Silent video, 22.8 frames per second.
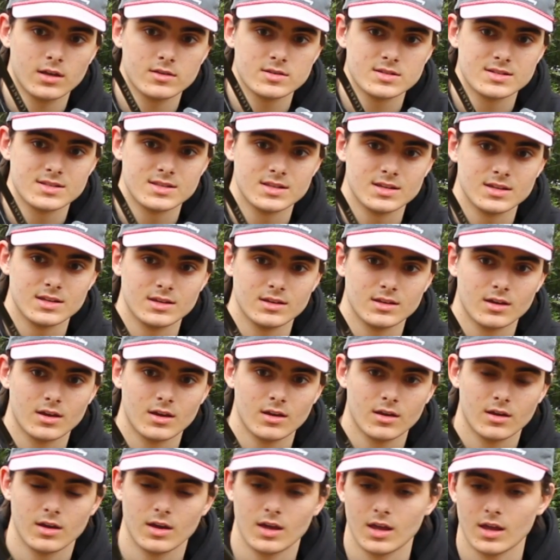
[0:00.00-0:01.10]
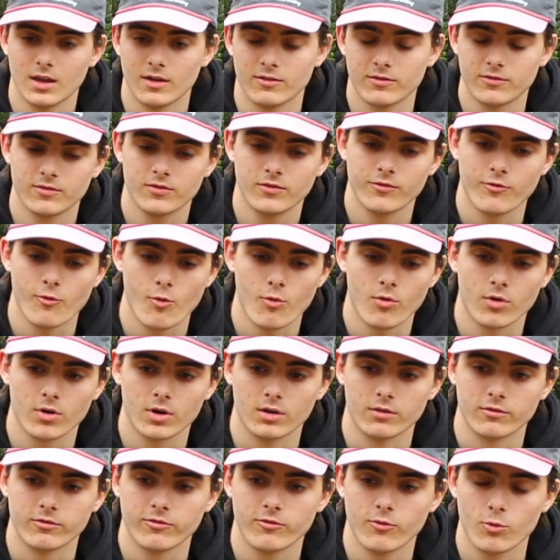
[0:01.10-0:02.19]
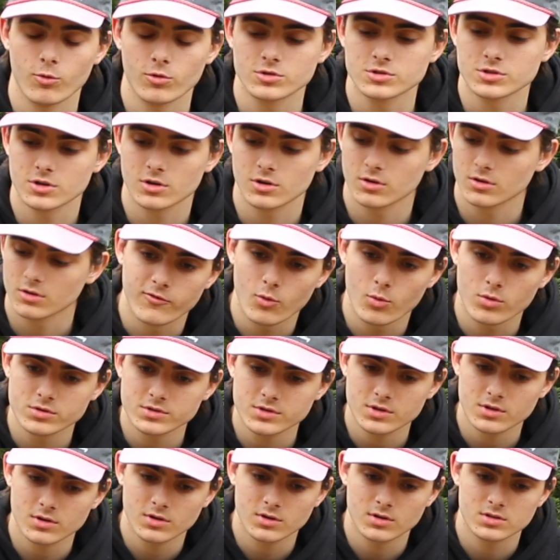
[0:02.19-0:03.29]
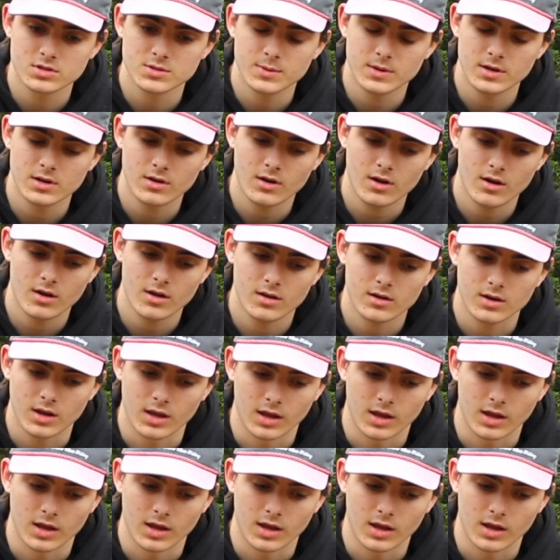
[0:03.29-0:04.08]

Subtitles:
This is the F4 Enforcer spinning rod,